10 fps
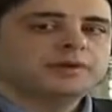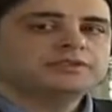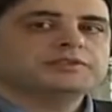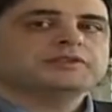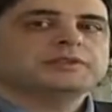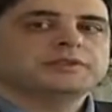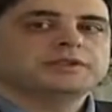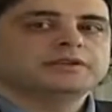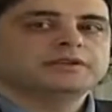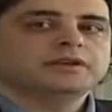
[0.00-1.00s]
patients coming
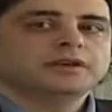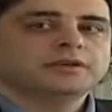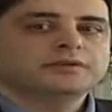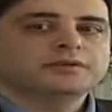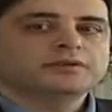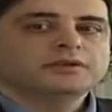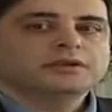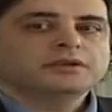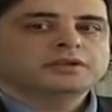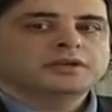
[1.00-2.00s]
in either
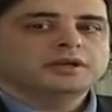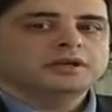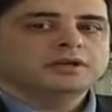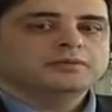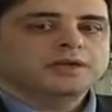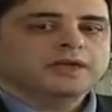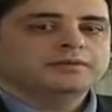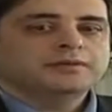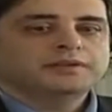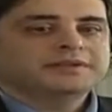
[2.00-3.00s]
have
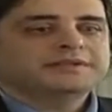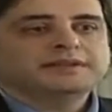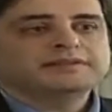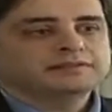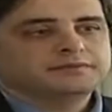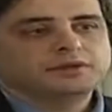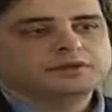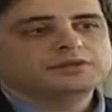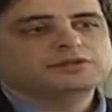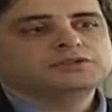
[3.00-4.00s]
an extensive
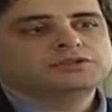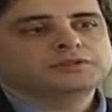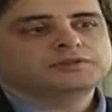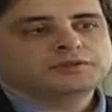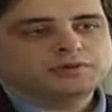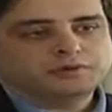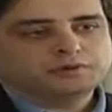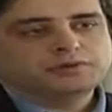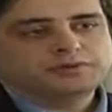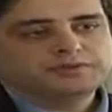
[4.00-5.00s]
knowledge from their
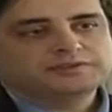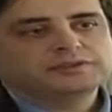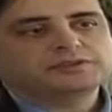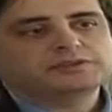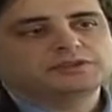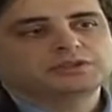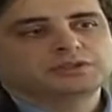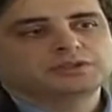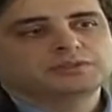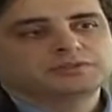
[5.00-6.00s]
own research
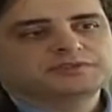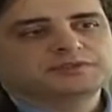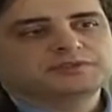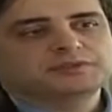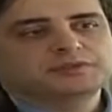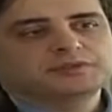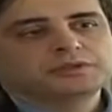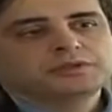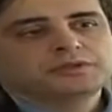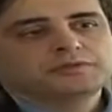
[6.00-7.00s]
on the procedure
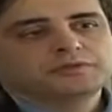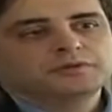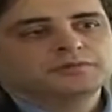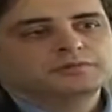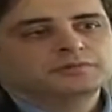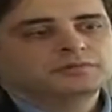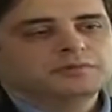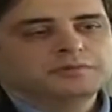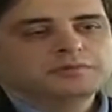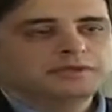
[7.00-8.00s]
from
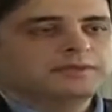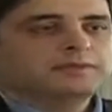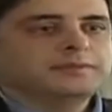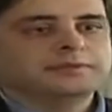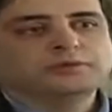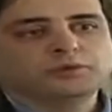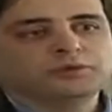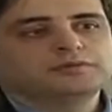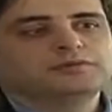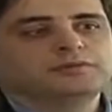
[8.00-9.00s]
maybe a layman's
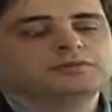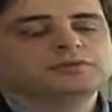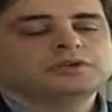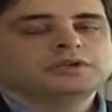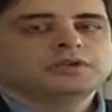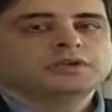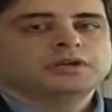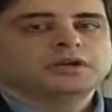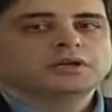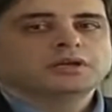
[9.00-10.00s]
point of view,
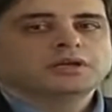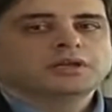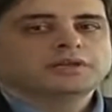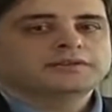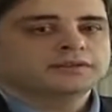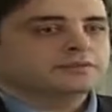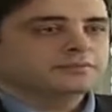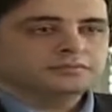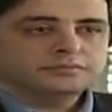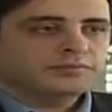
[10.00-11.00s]
and
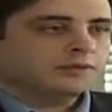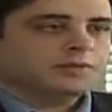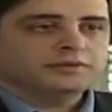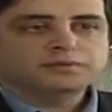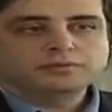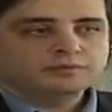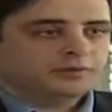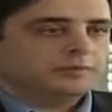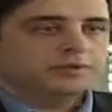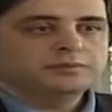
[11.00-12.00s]
some come in
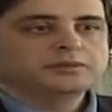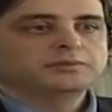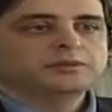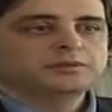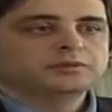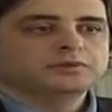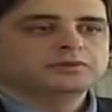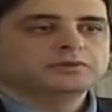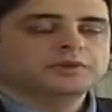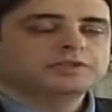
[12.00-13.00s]
with minimal
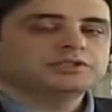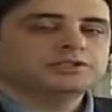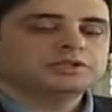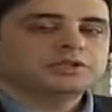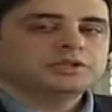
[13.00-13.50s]
information.